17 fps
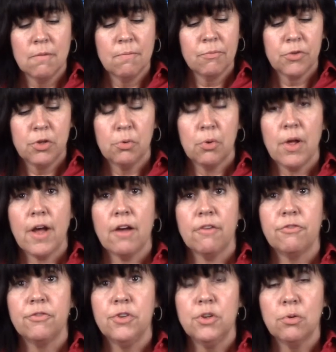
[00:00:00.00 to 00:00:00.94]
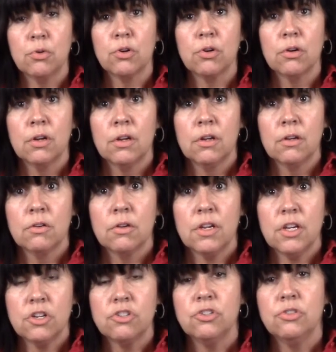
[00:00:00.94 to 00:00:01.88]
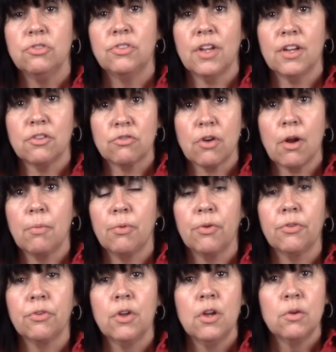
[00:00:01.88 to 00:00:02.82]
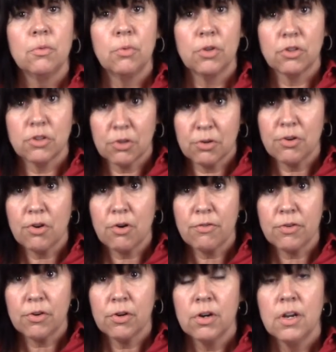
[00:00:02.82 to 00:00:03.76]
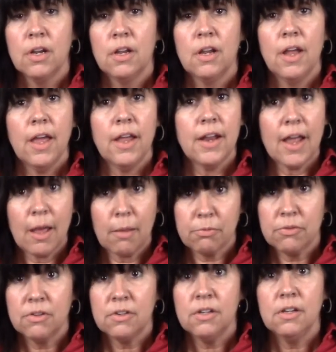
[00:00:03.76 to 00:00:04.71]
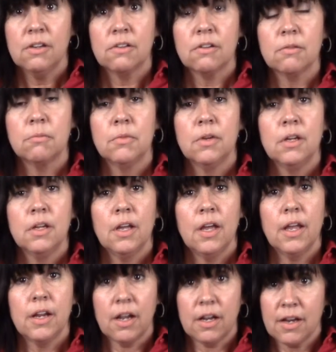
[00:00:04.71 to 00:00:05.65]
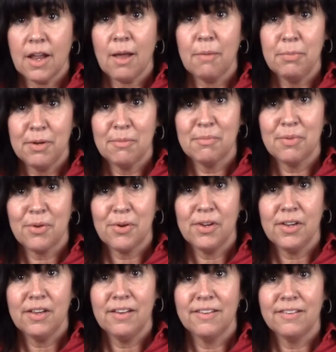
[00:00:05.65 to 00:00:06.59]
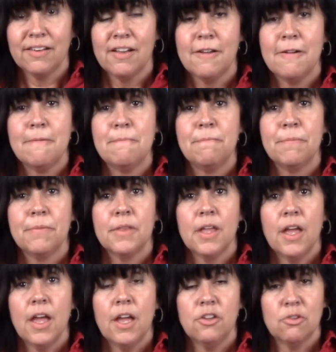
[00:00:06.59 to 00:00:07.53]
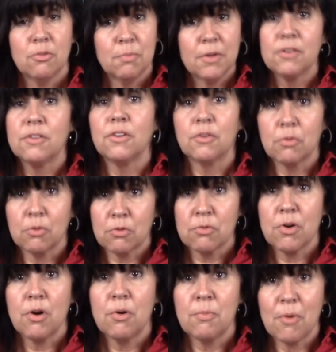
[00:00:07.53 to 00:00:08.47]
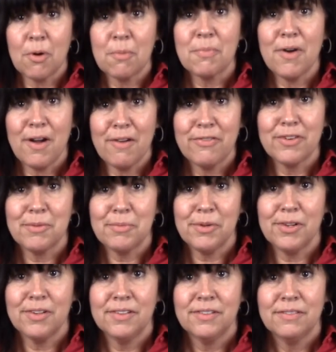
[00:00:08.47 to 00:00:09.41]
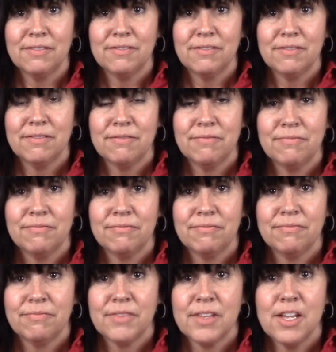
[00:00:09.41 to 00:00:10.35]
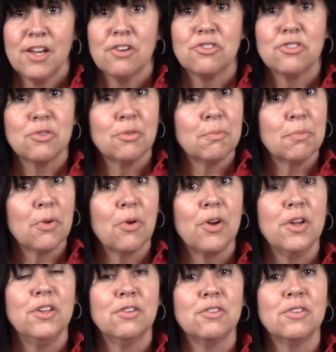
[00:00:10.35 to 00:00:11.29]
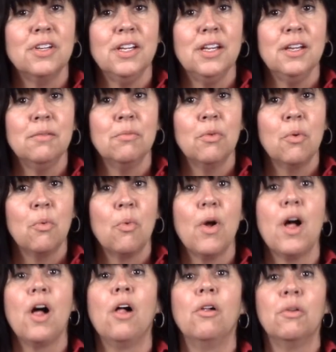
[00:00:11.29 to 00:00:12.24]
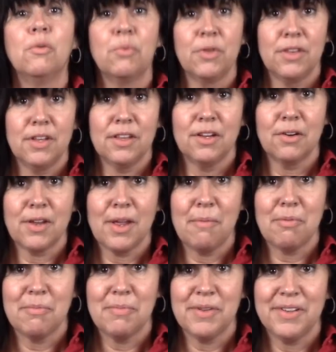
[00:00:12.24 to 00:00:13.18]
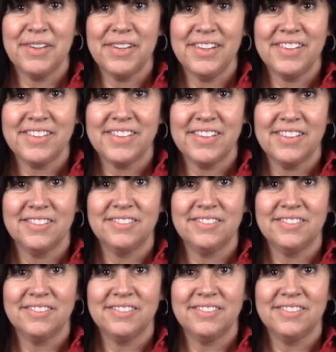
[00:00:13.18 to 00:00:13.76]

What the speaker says: You will have fewer issues and troubles with turnover and absenteeism and unhappy employees, and your business will grow more profitable. Here's to employing your team well within their capabilities.